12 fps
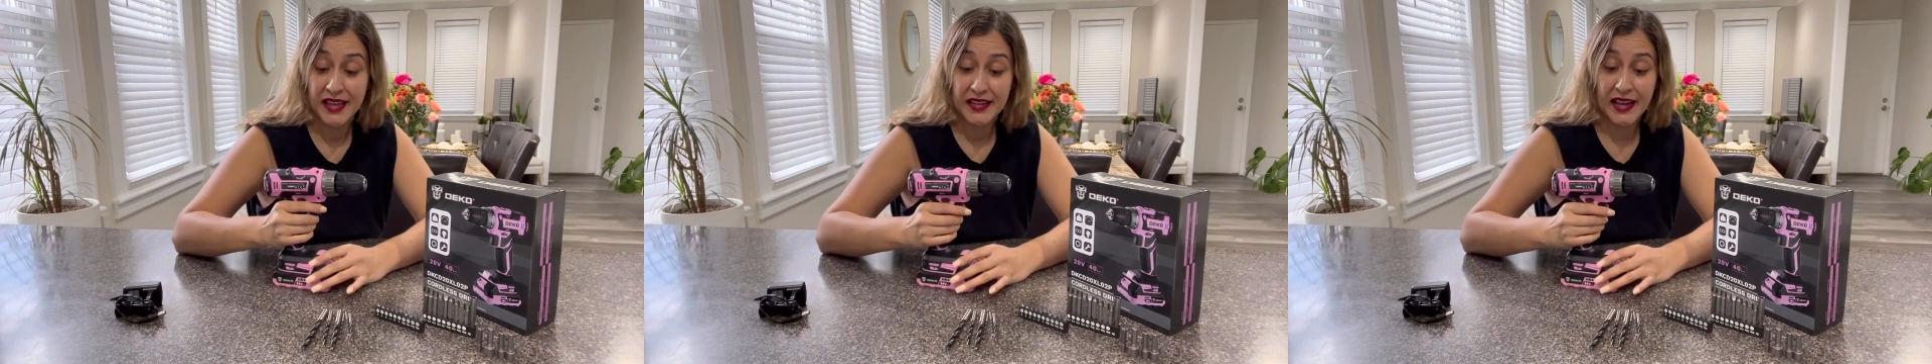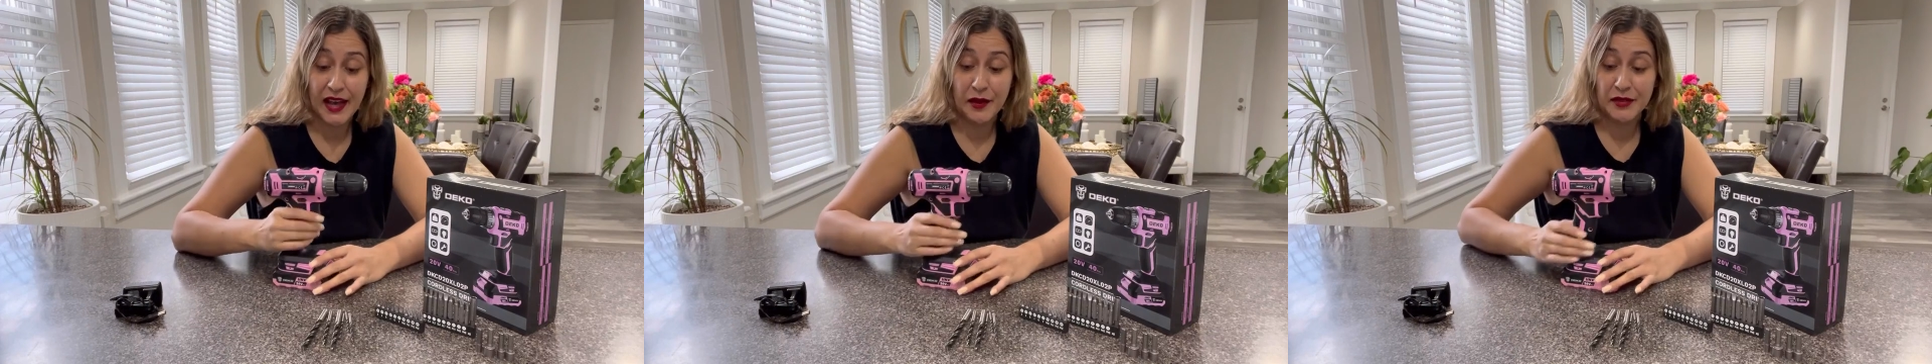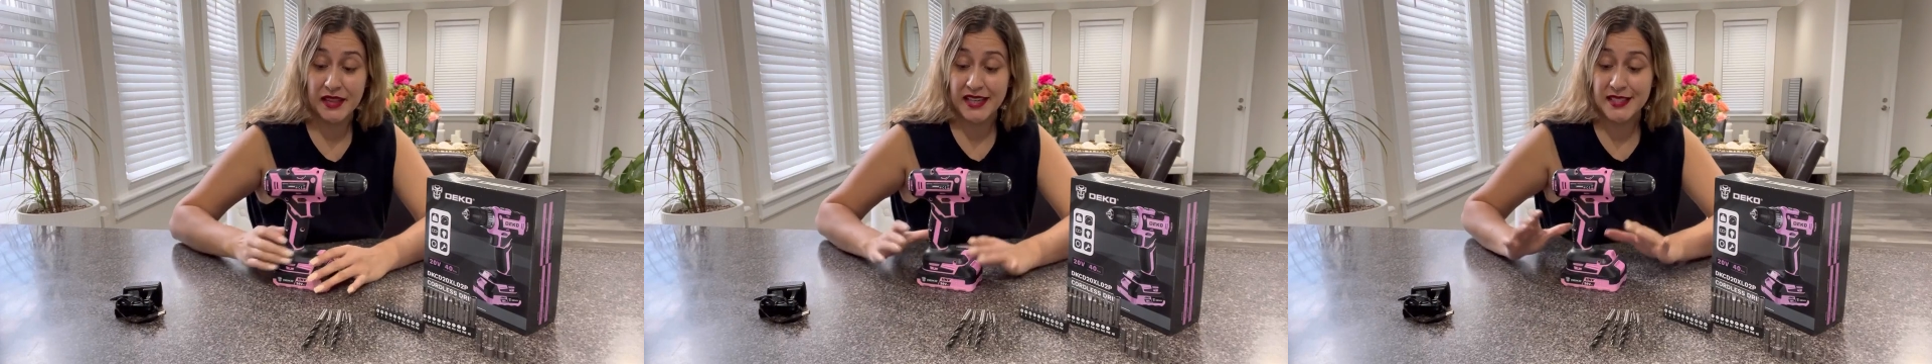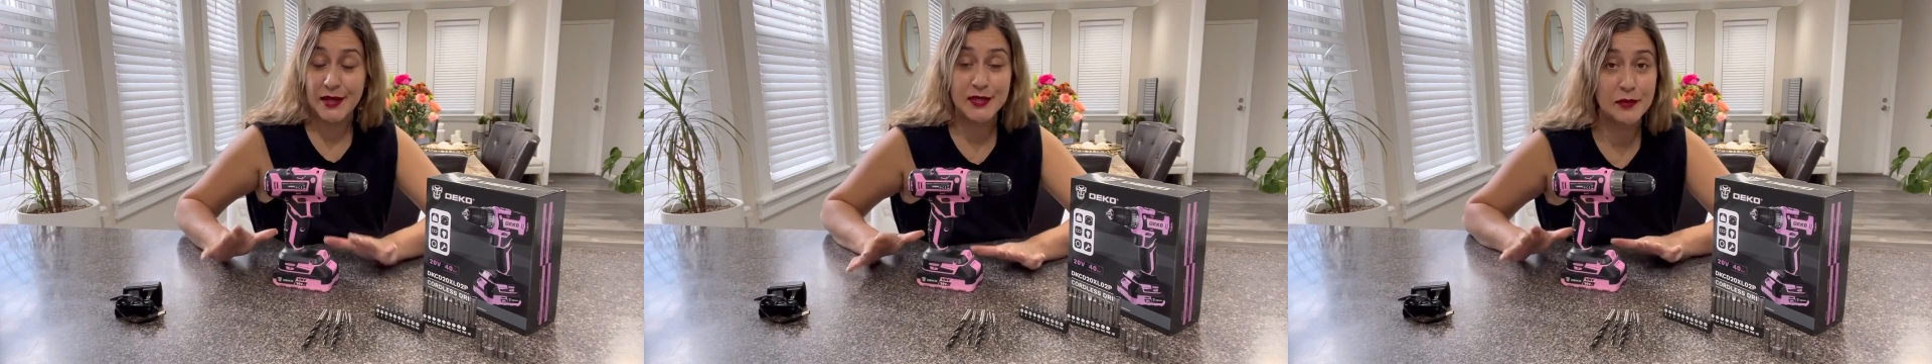Now,
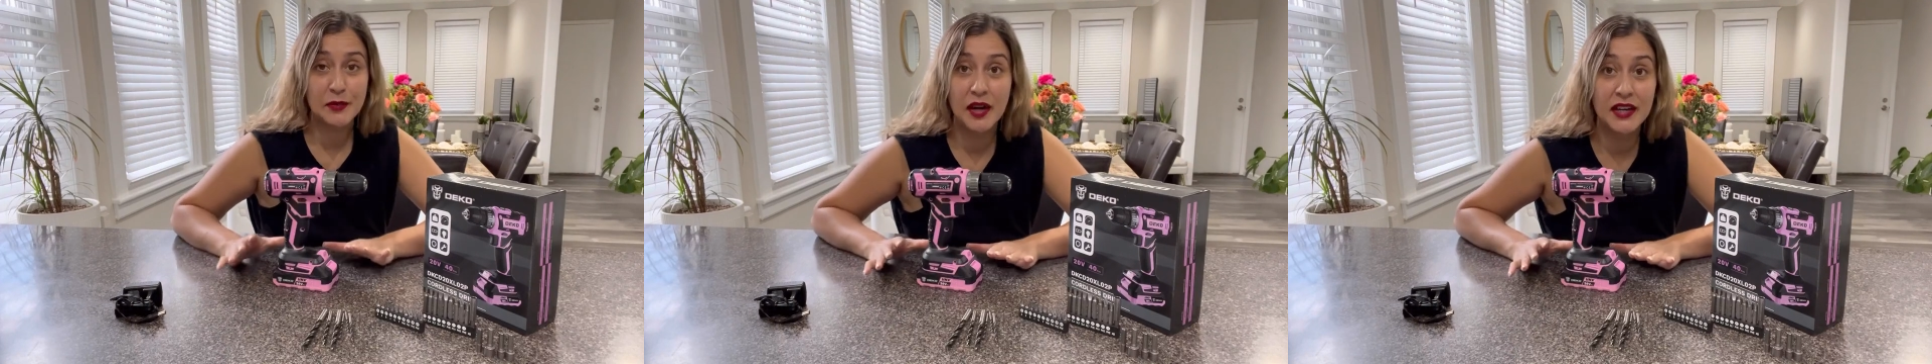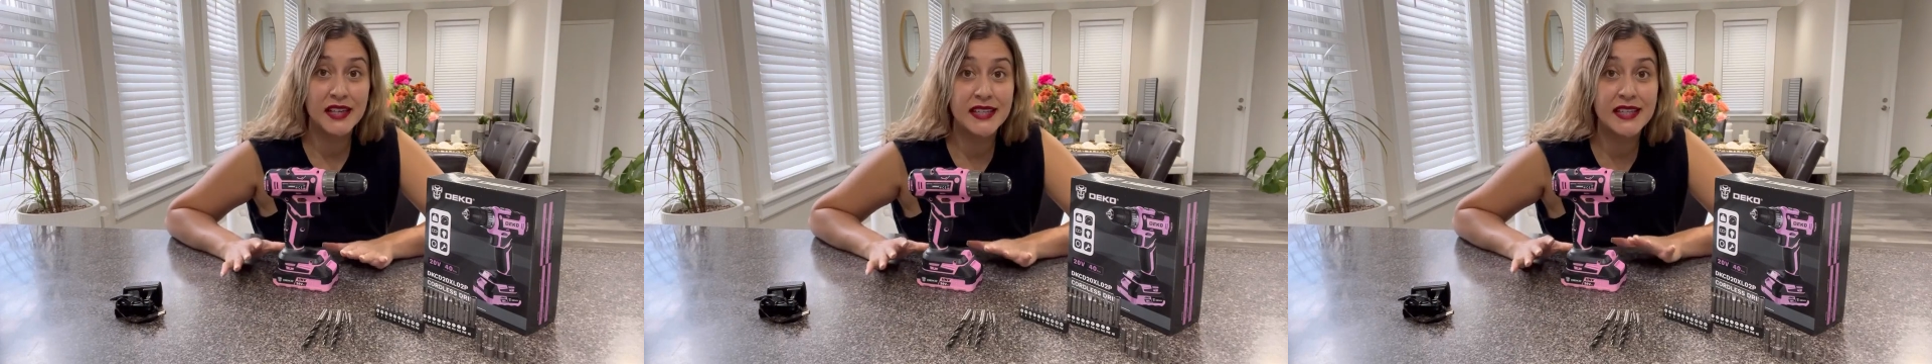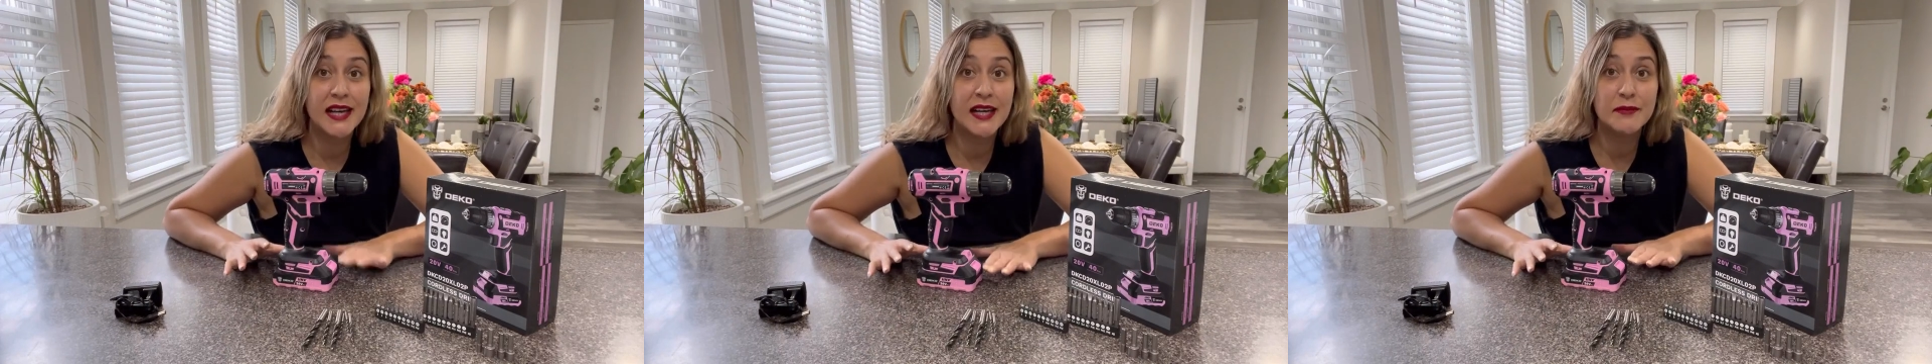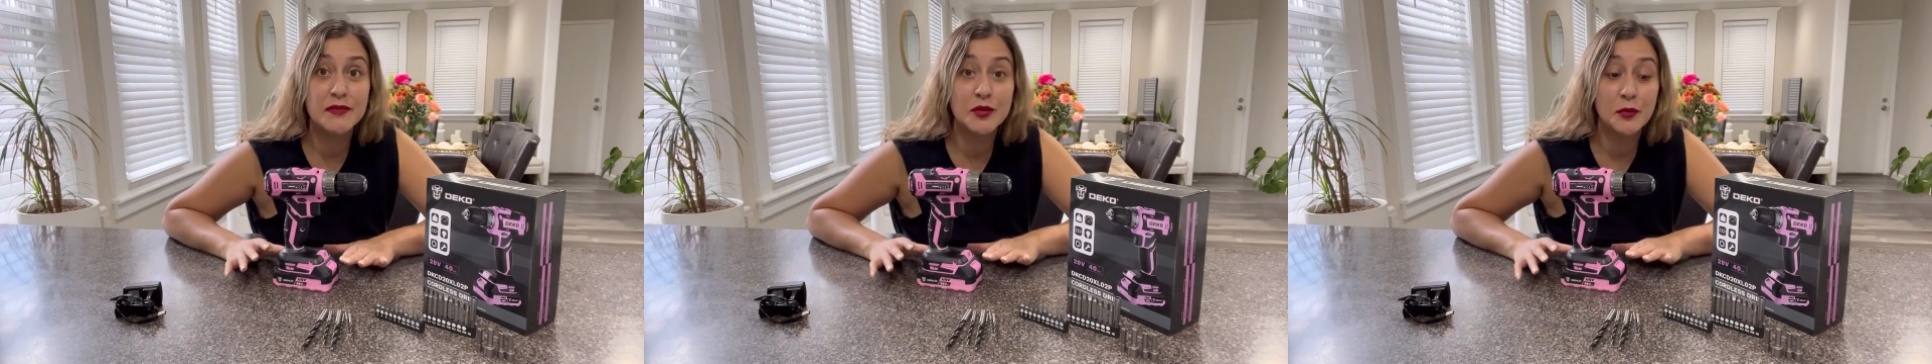this also product
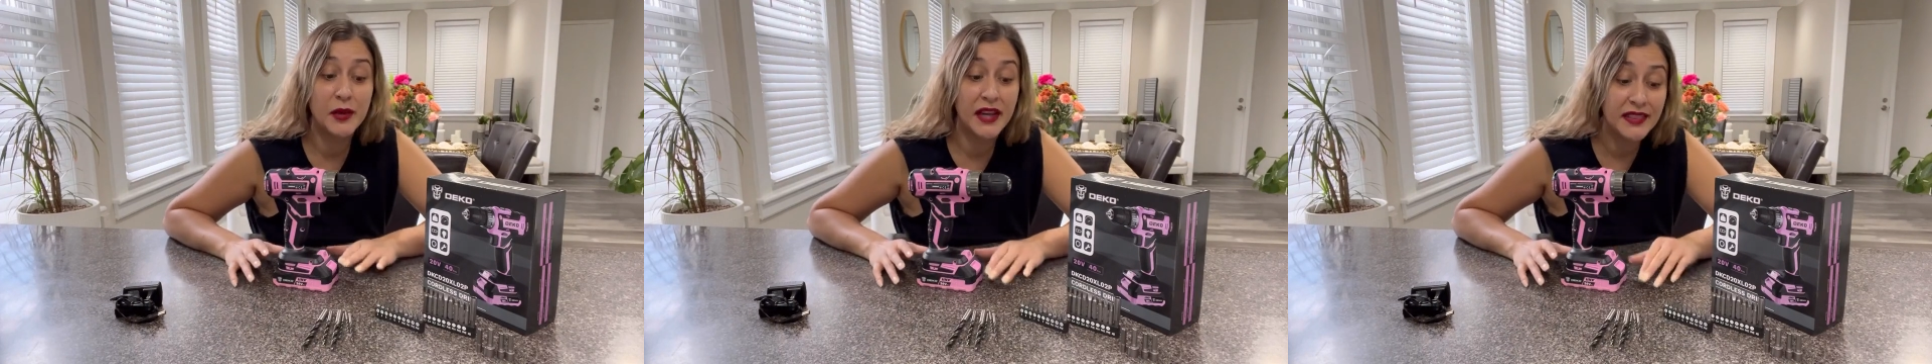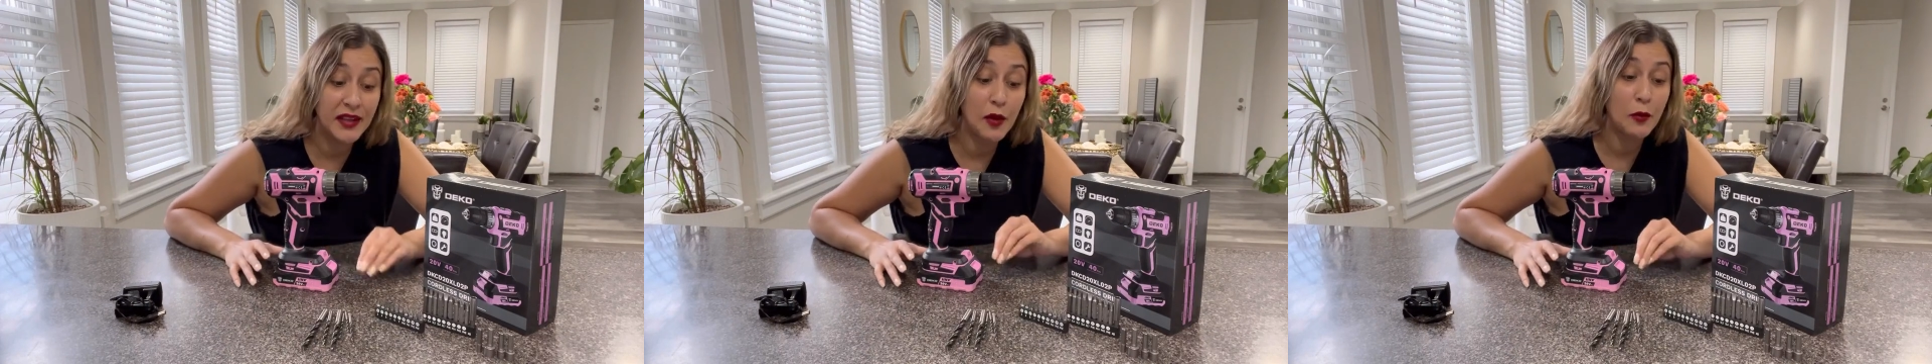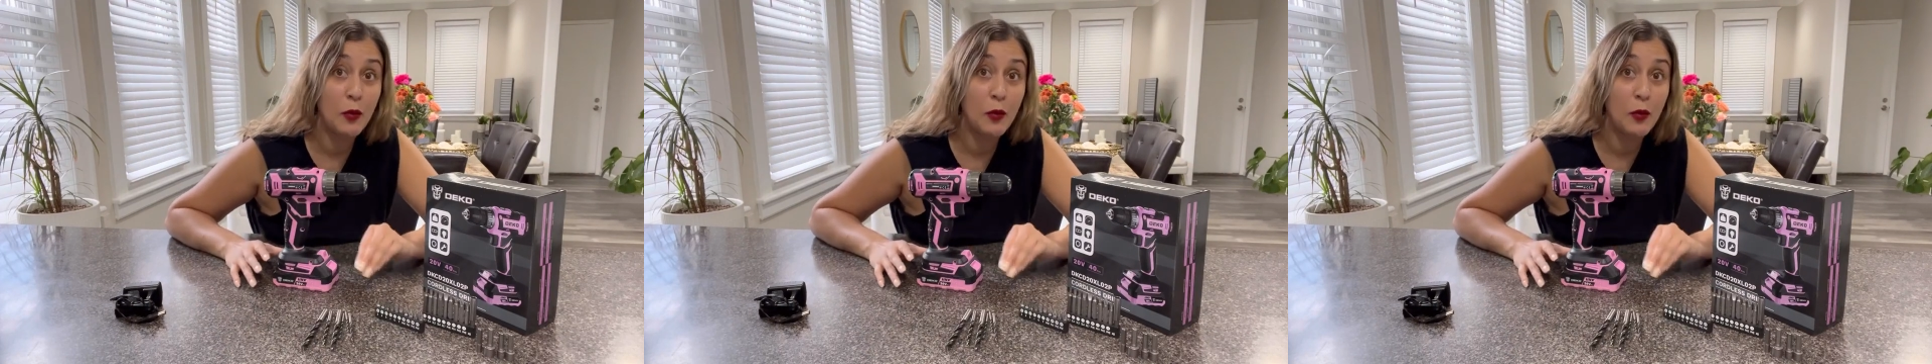comes with a